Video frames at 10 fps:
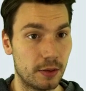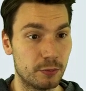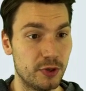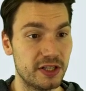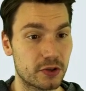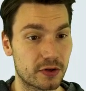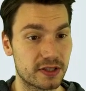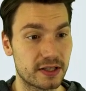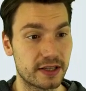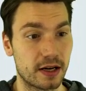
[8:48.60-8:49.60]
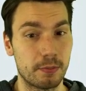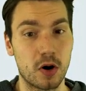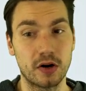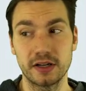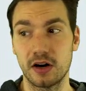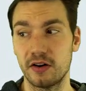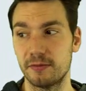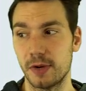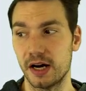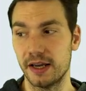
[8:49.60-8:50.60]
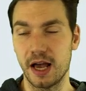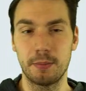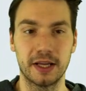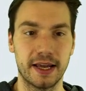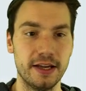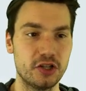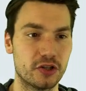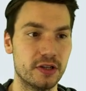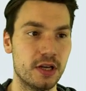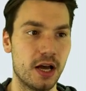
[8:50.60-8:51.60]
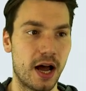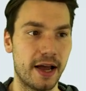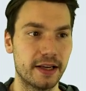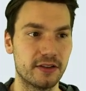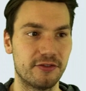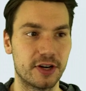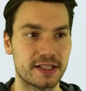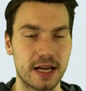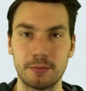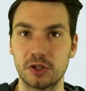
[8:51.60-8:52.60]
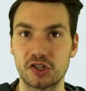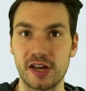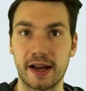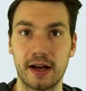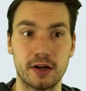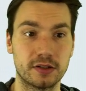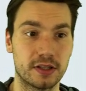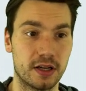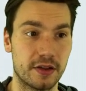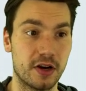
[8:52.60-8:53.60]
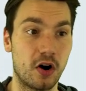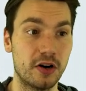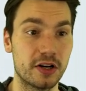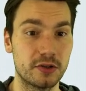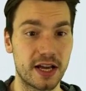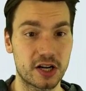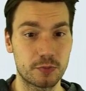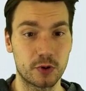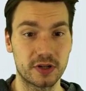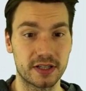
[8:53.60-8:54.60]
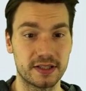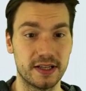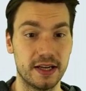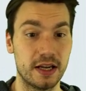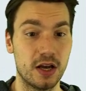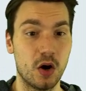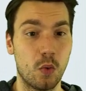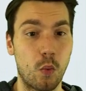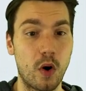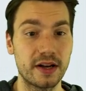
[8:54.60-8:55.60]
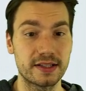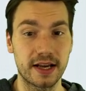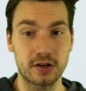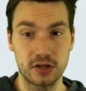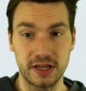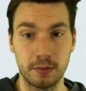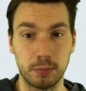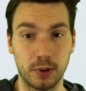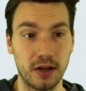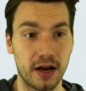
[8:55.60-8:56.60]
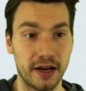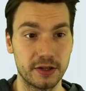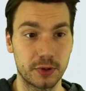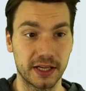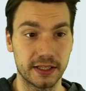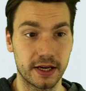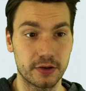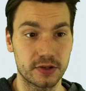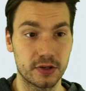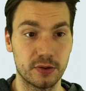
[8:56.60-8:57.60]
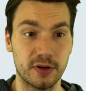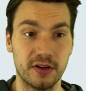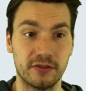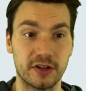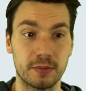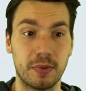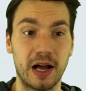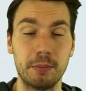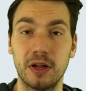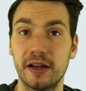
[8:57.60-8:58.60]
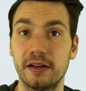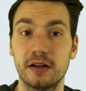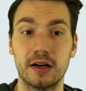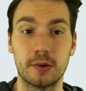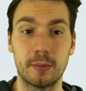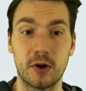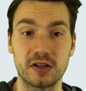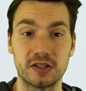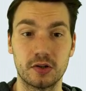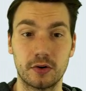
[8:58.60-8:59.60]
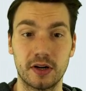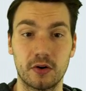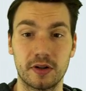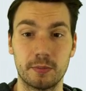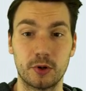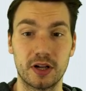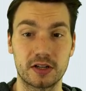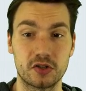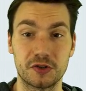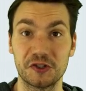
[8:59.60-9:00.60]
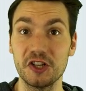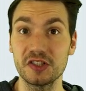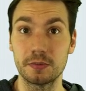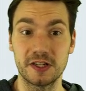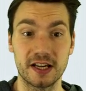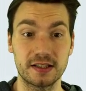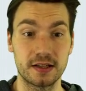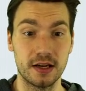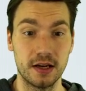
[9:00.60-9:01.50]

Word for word: resources that are part of my application, I could, for example, check out the Argo dashboard and see what is actually applied right now. So for the pipeline repository or the production or system test